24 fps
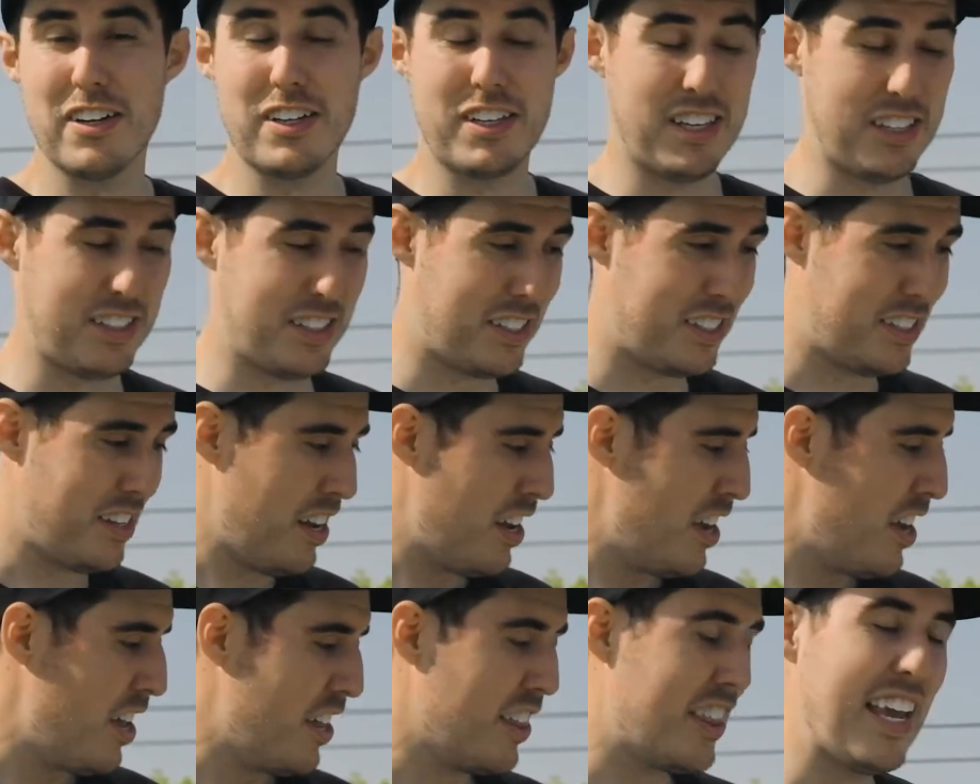Because
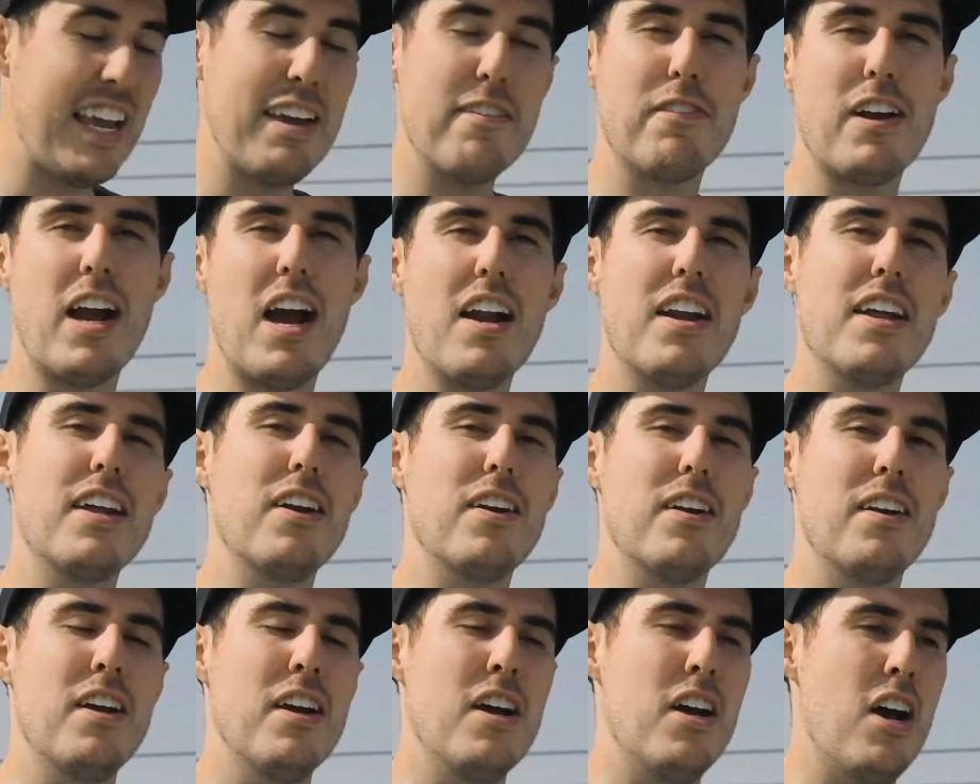they've got
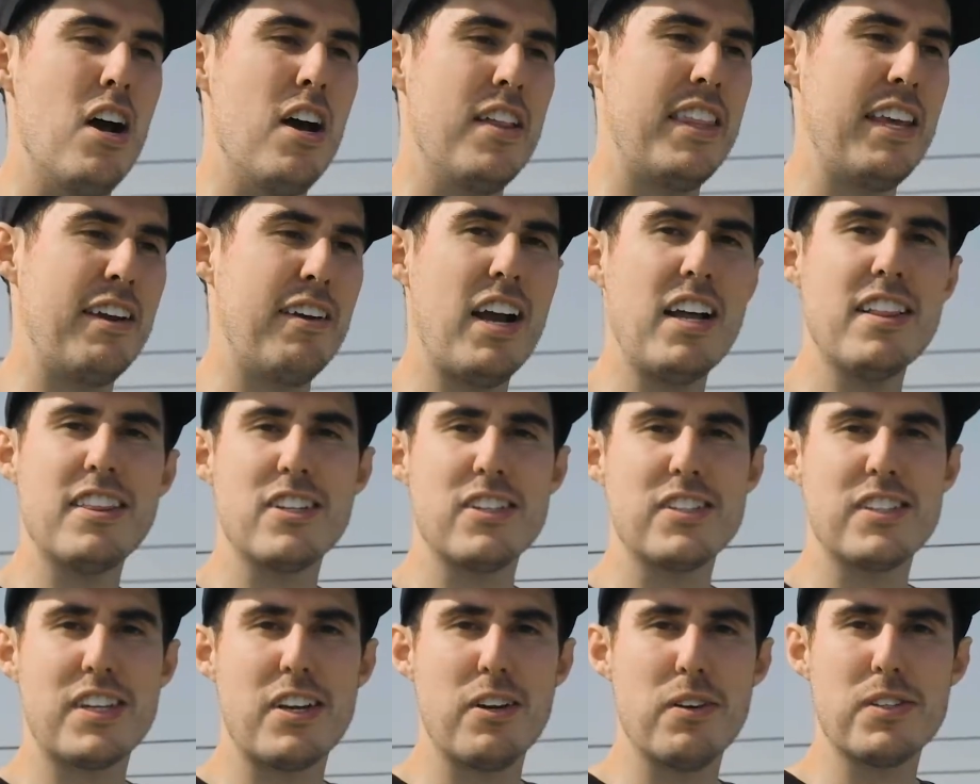
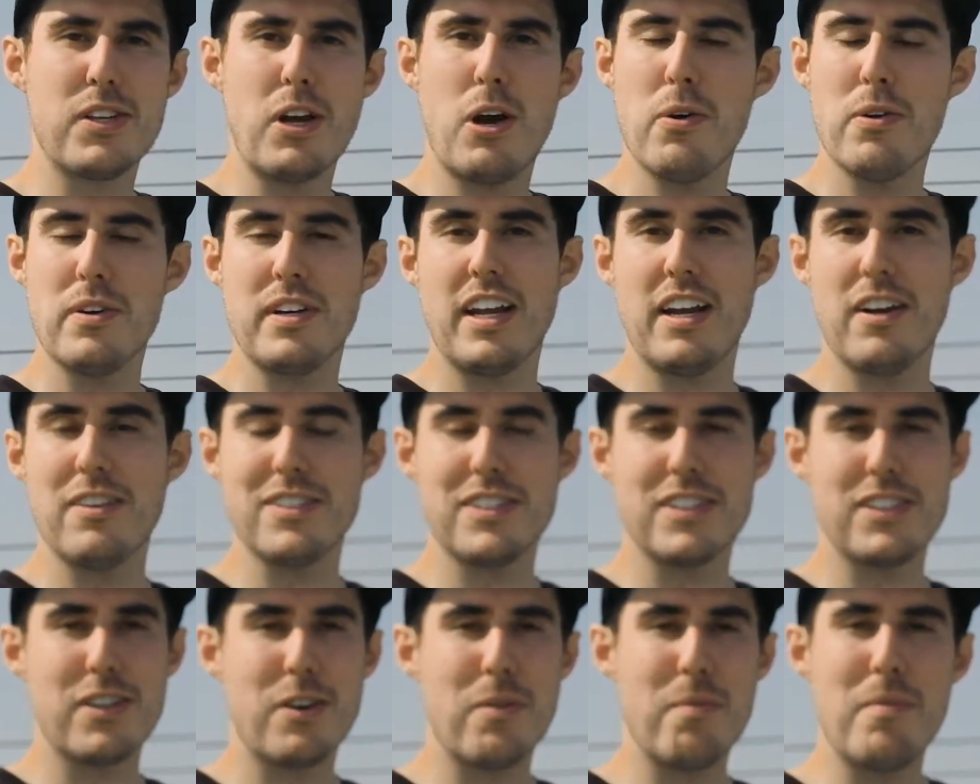their skills honed down
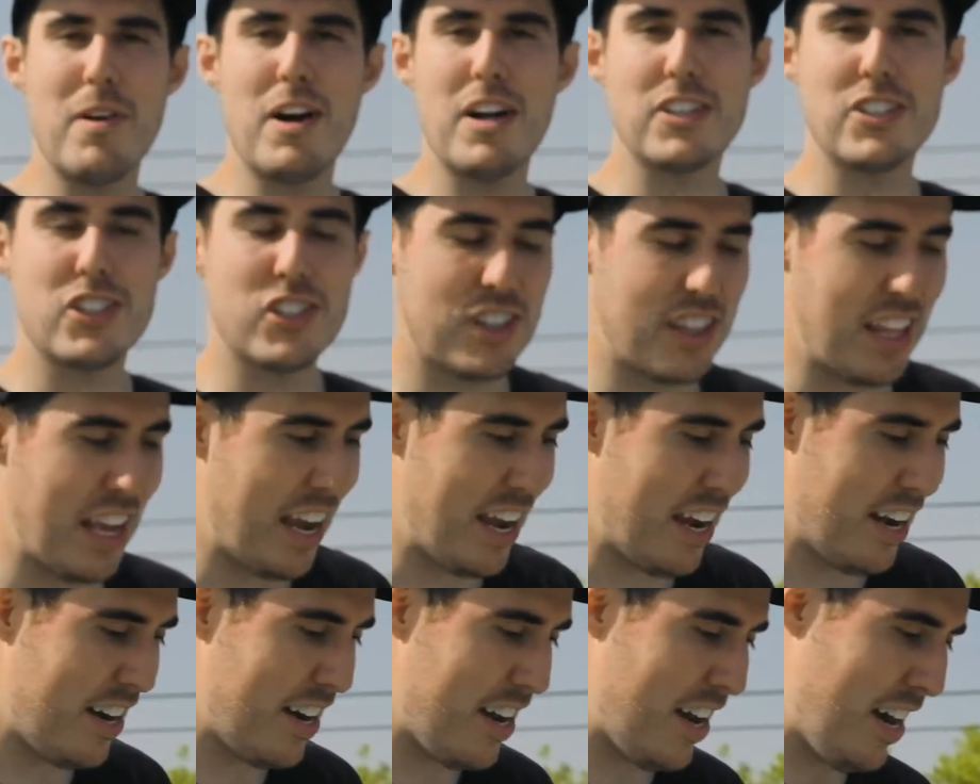so much
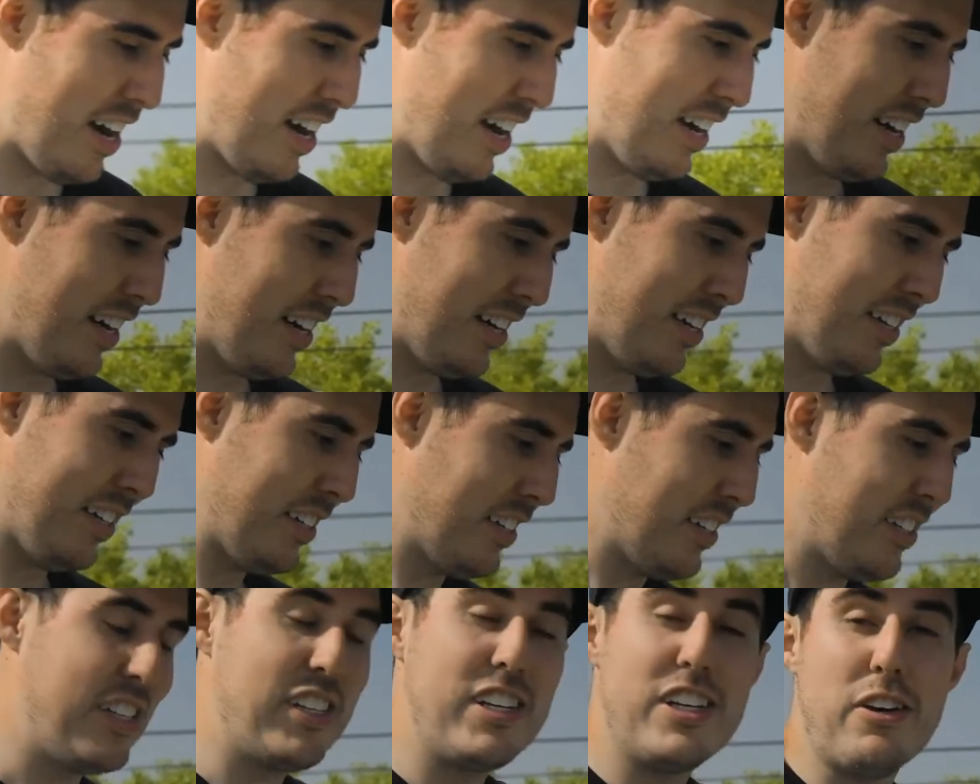that
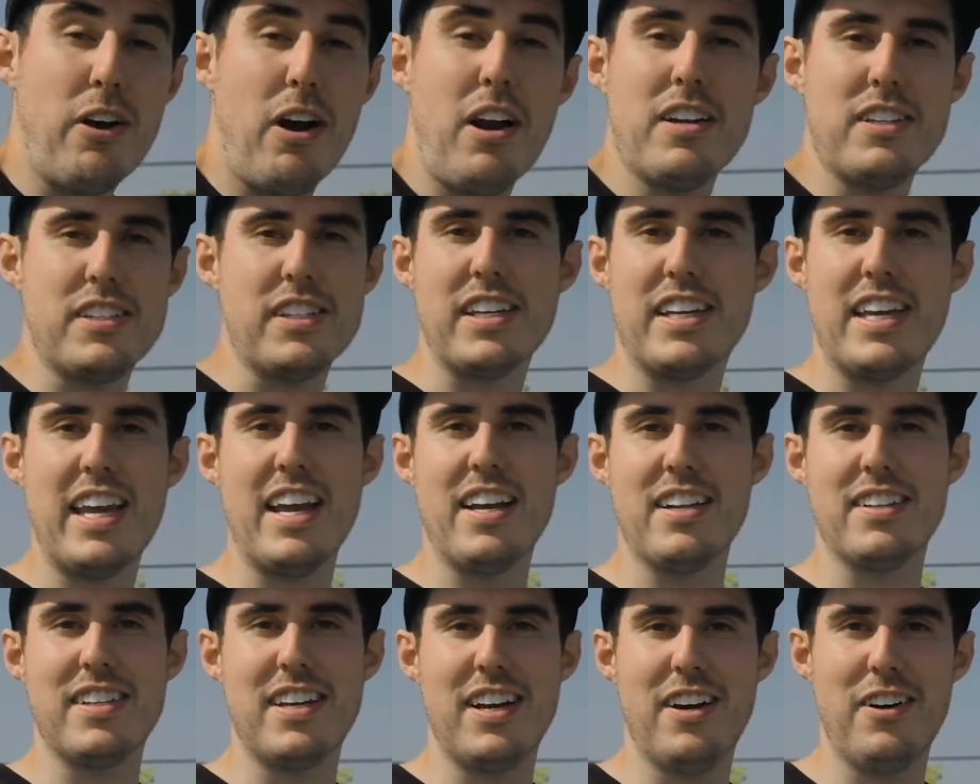you honestly
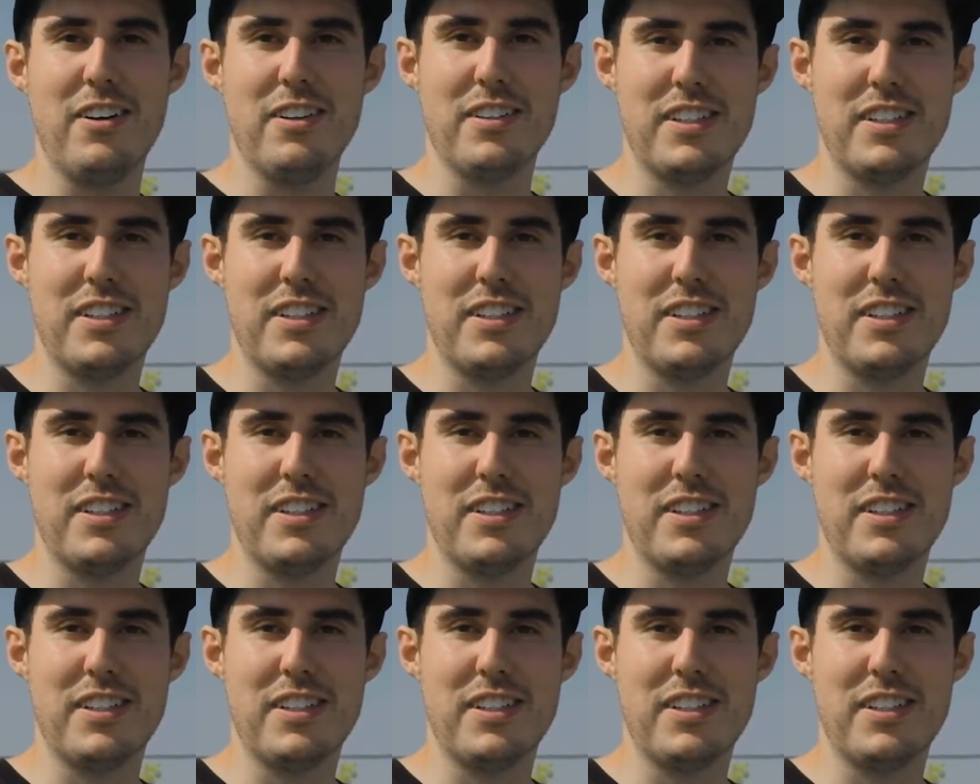can't tell.